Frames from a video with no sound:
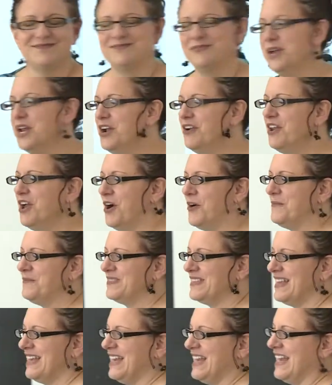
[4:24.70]
We don't know.
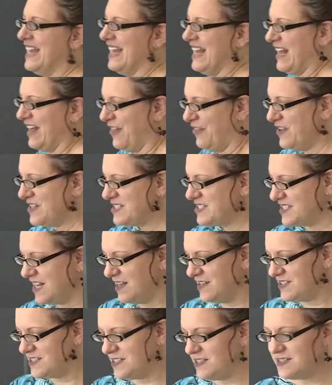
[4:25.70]
The
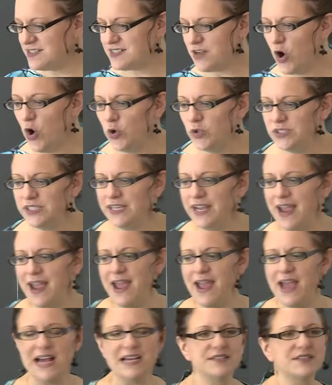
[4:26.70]
census only
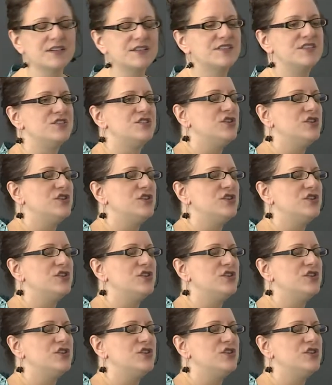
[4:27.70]
asks,